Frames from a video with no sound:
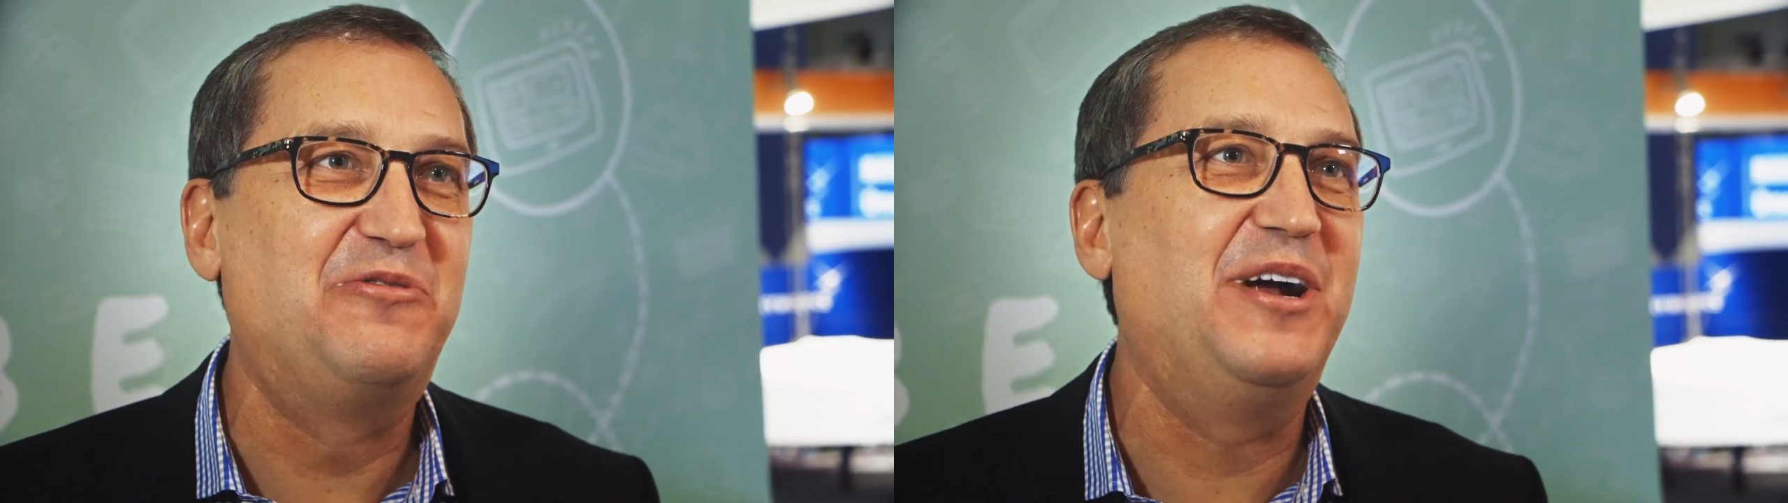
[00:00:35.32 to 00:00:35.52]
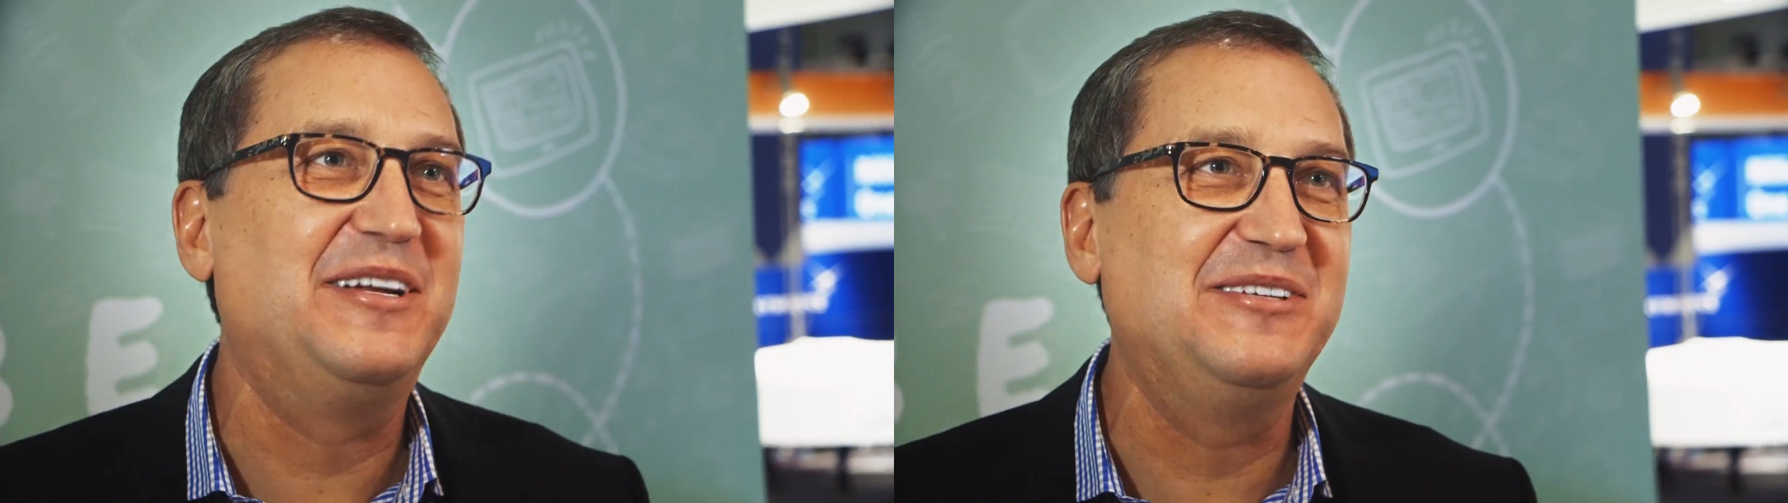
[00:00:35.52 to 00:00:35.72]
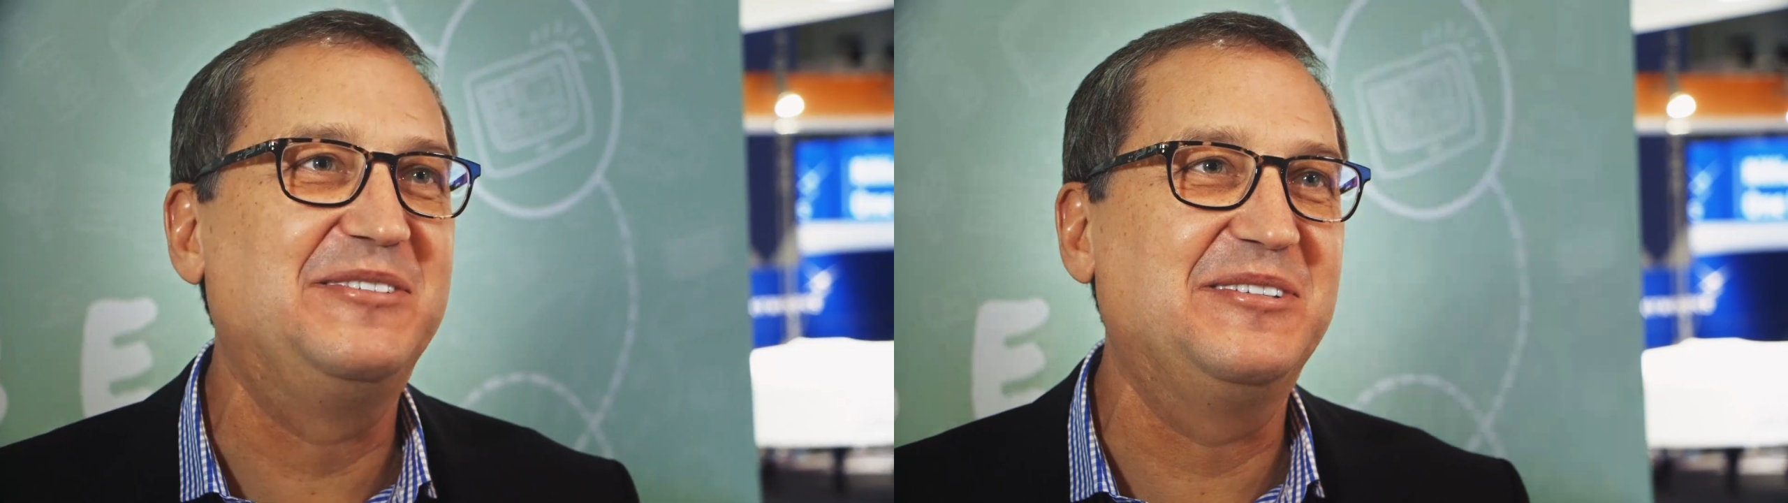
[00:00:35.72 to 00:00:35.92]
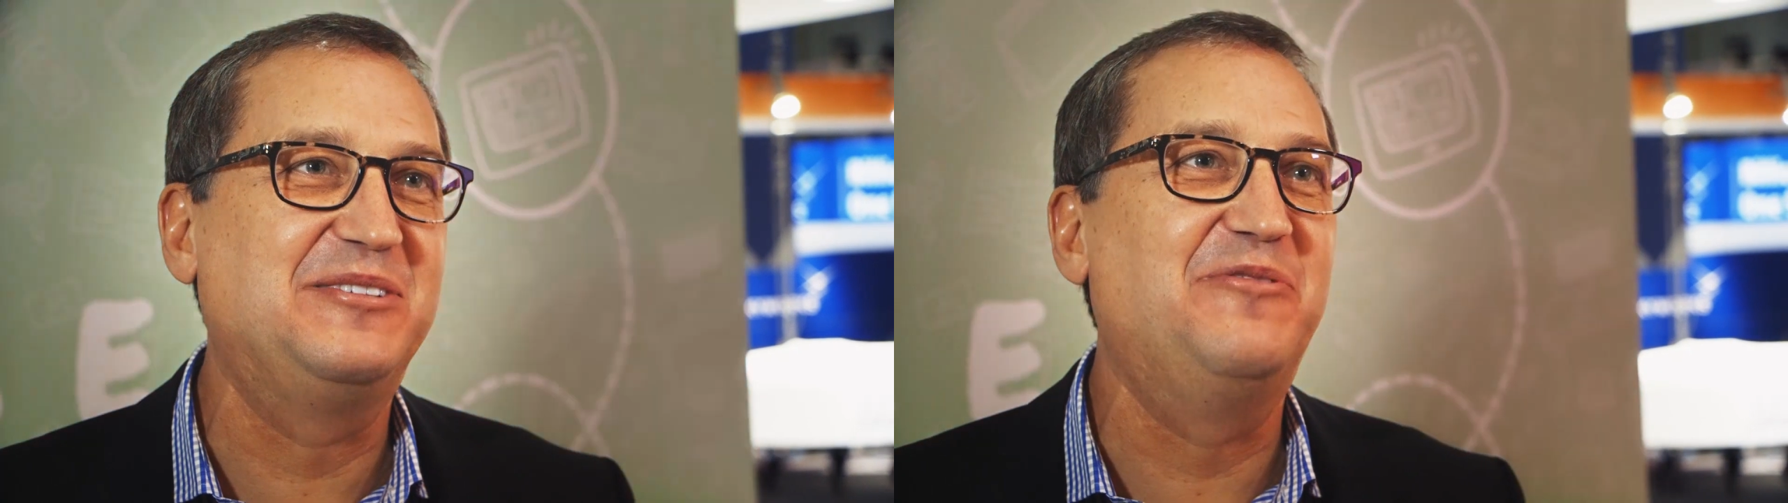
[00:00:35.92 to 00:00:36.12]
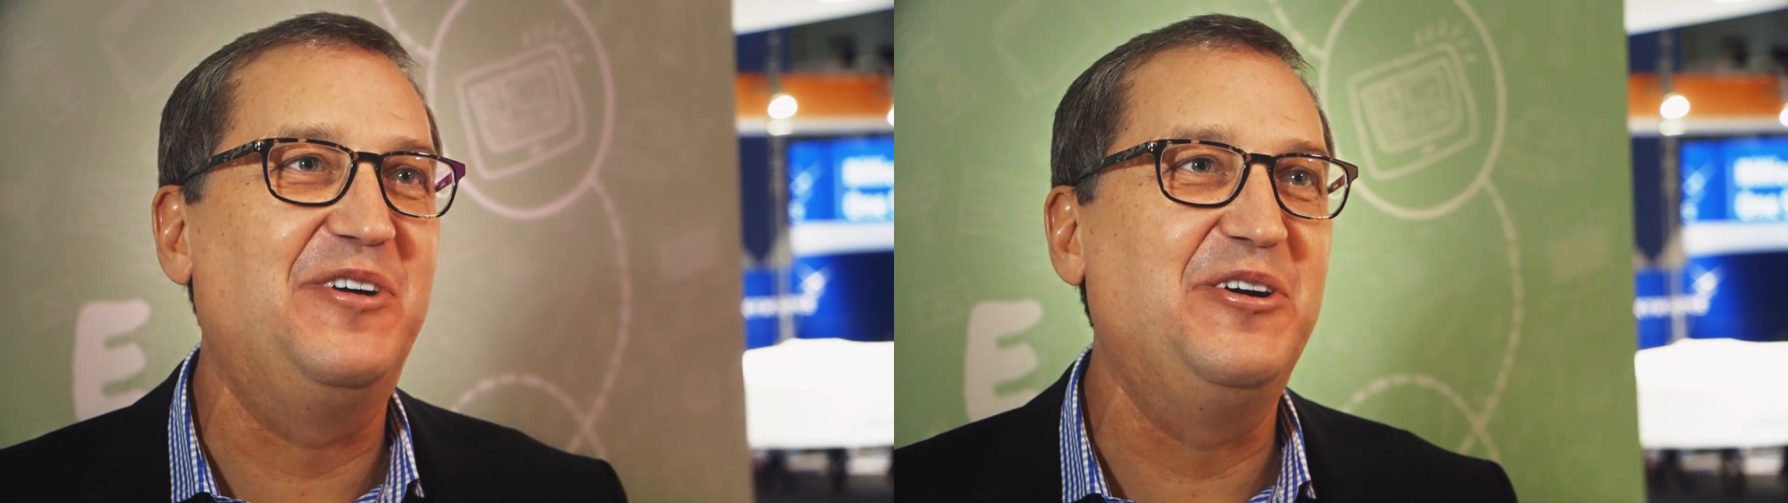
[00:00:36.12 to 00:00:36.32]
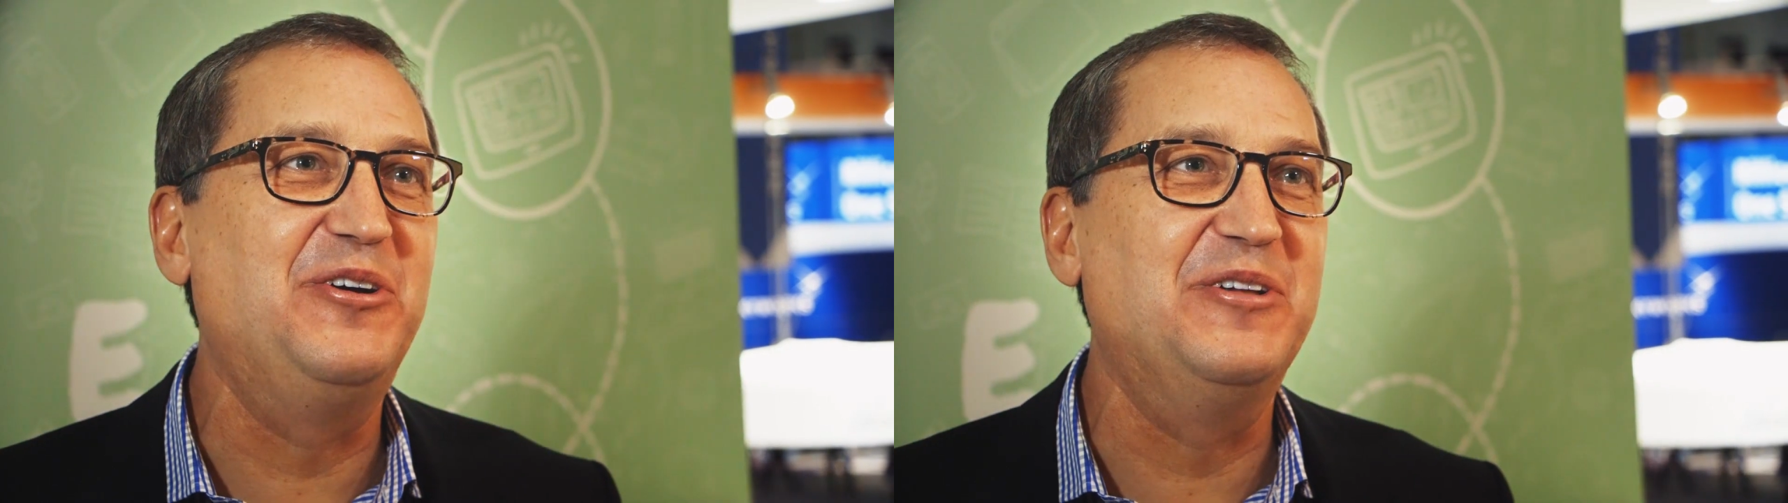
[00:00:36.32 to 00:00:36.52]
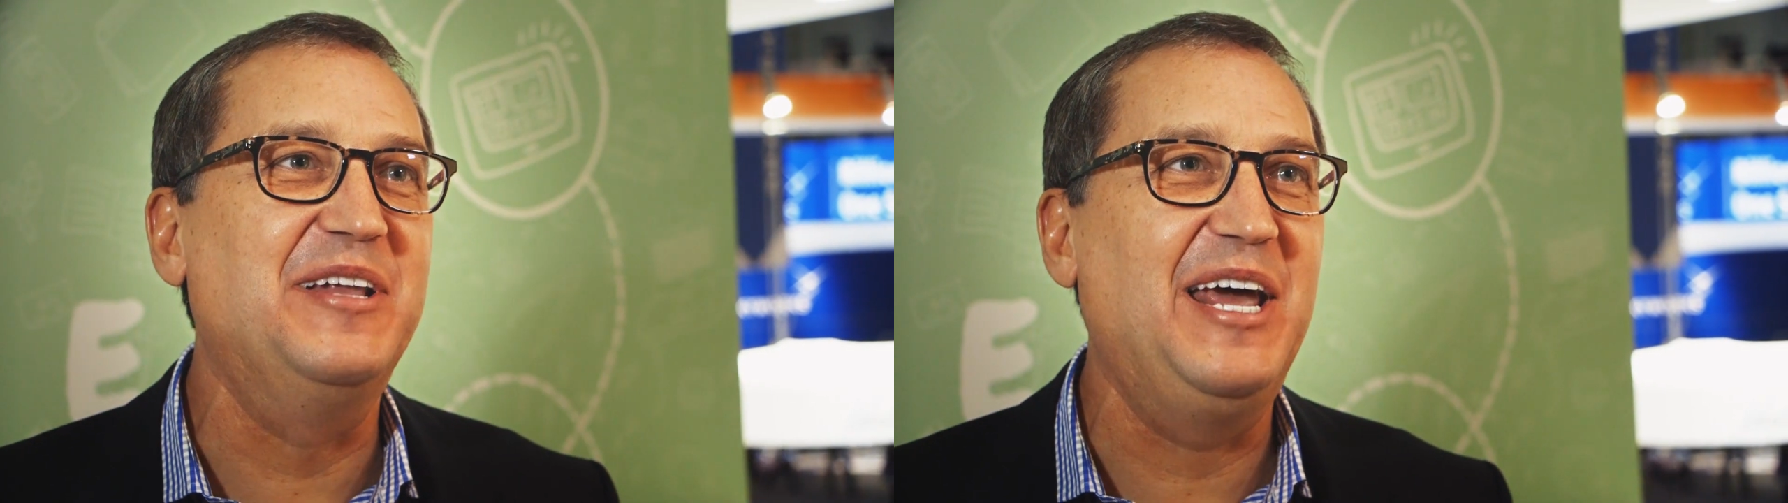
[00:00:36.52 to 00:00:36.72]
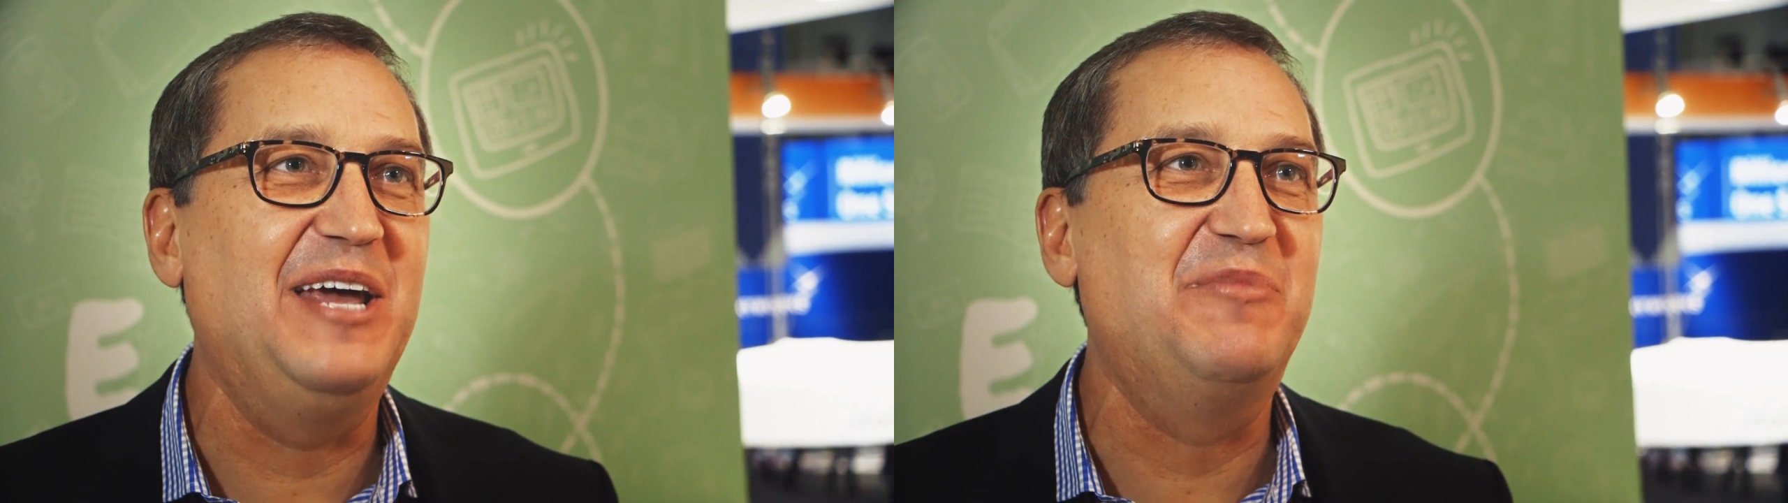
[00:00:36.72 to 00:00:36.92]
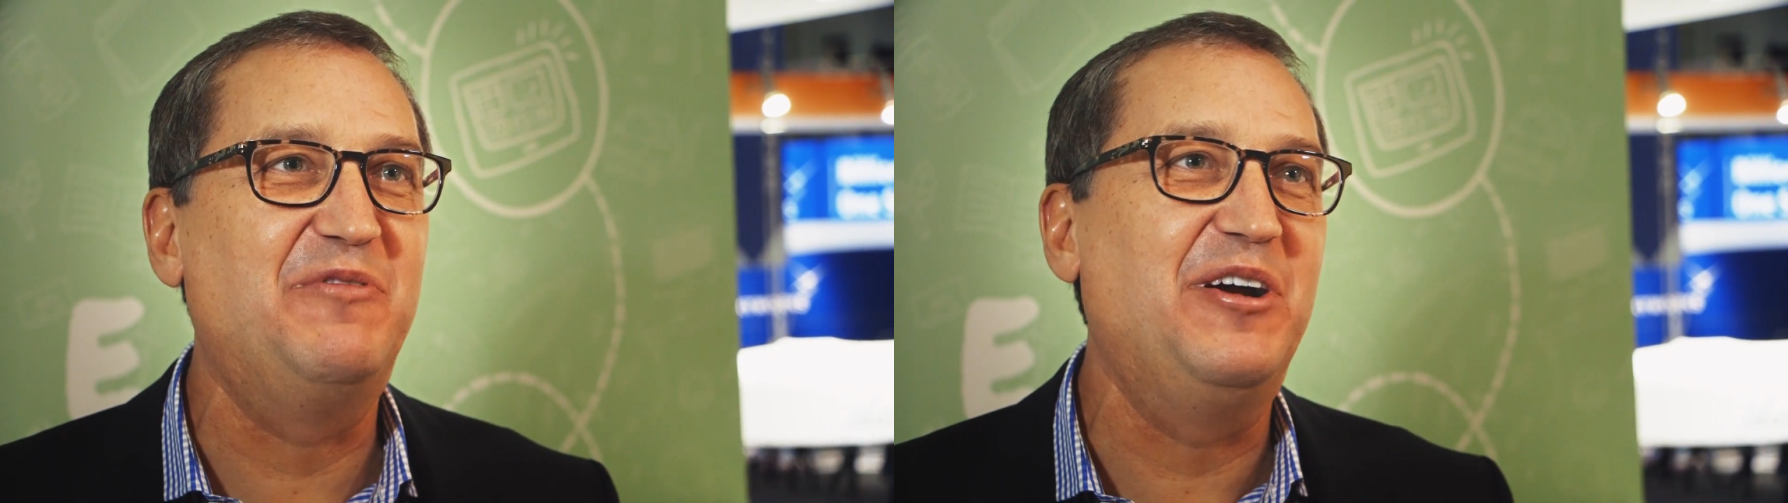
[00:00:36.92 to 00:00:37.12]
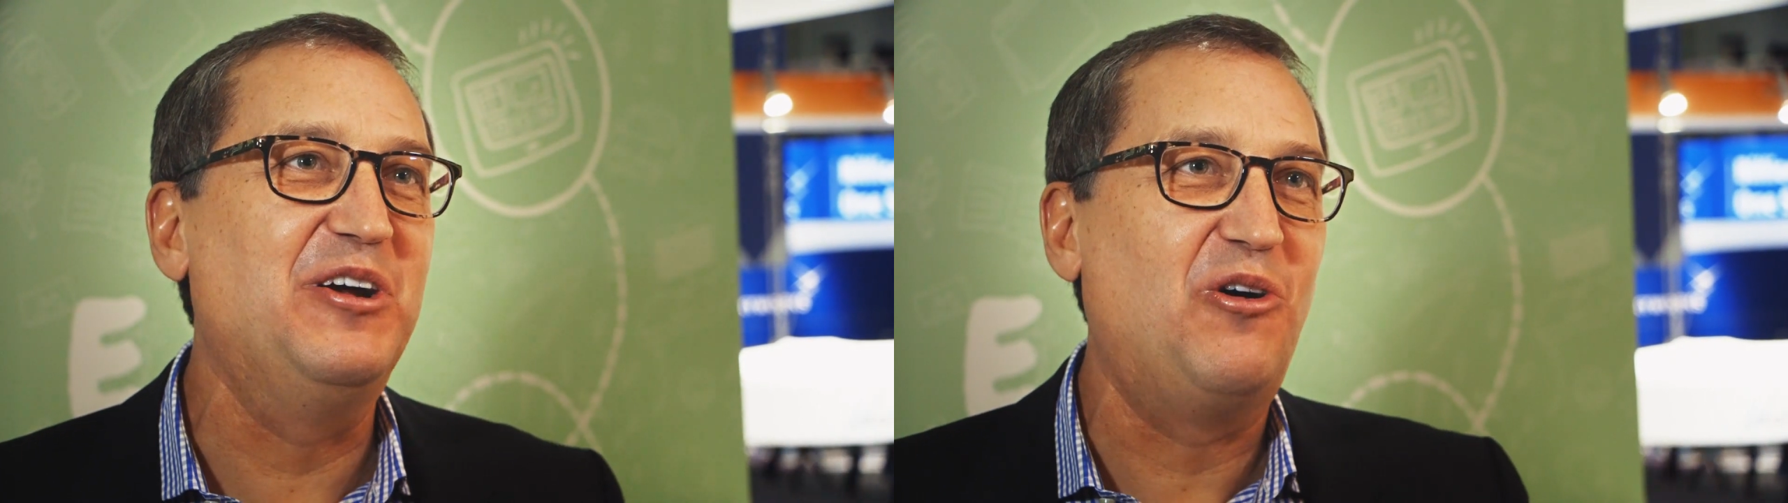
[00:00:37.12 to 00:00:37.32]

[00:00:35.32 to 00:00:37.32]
for us, it's just a very good name, a very